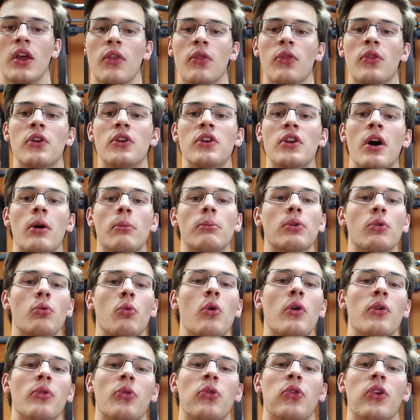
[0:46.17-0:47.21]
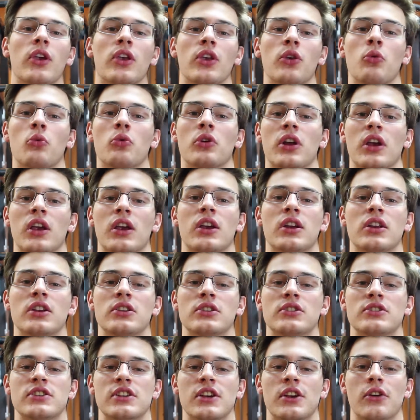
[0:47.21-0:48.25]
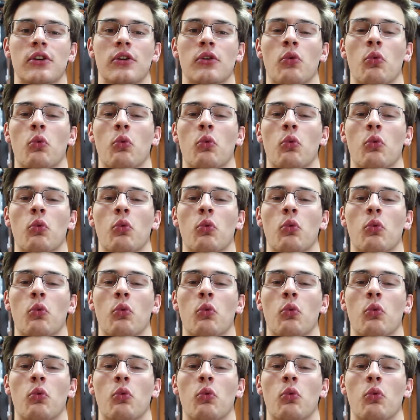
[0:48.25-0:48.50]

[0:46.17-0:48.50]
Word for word: The number one thing you want to consider